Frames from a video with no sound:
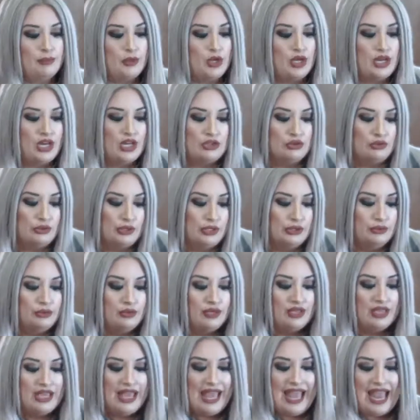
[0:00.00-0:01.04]
product
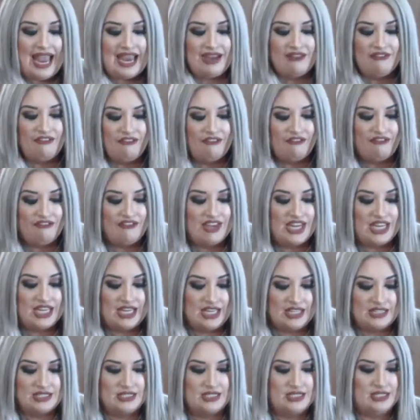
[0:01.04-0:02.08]
through and feed
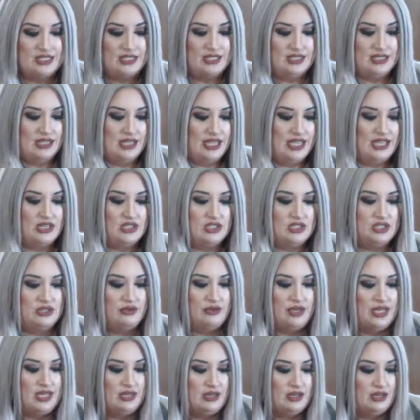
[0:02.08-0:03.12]
it
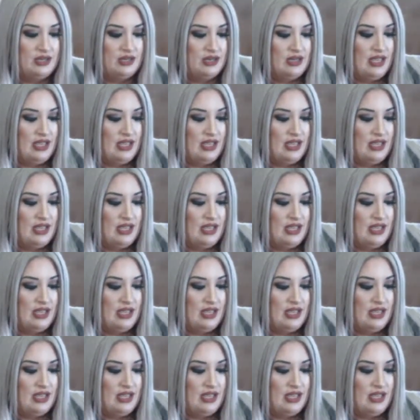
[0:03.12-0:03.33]
into it.